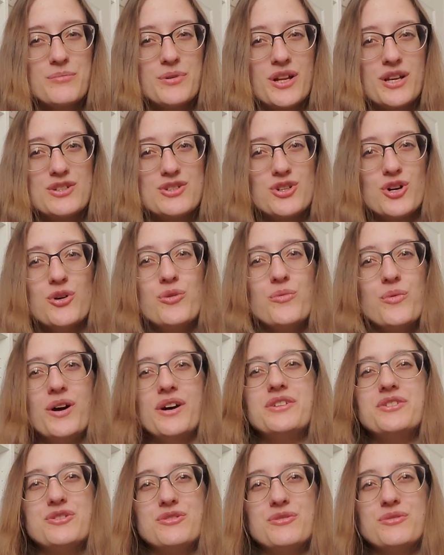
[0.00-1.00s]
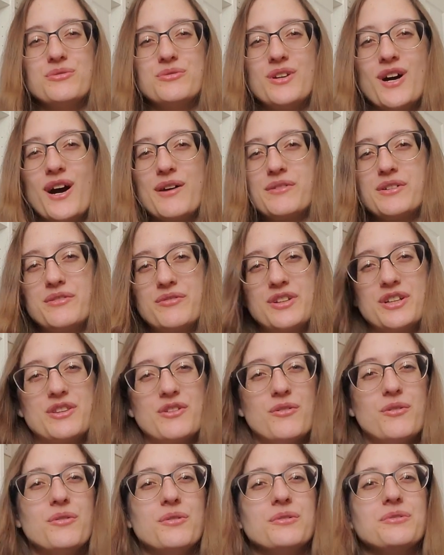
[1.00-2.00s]
but I don't want to not reread the
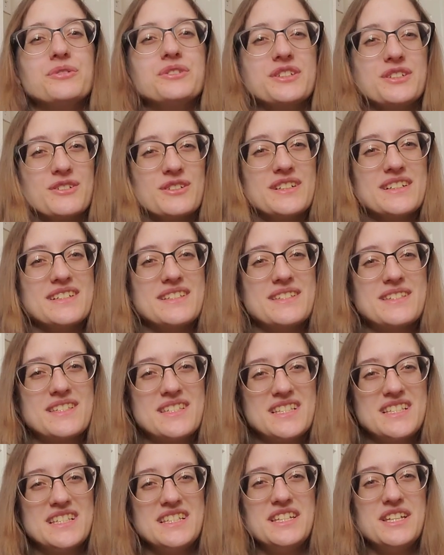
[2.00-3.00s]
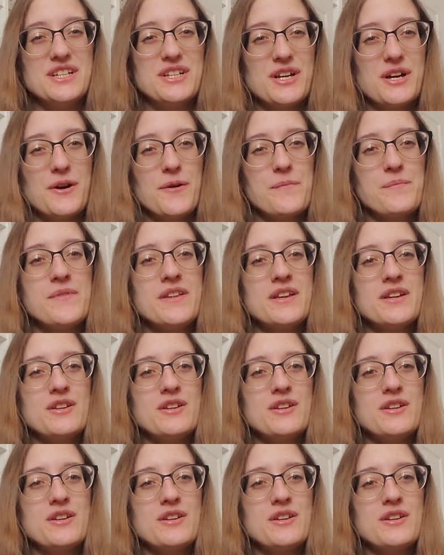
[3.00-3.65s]
whole series, you know?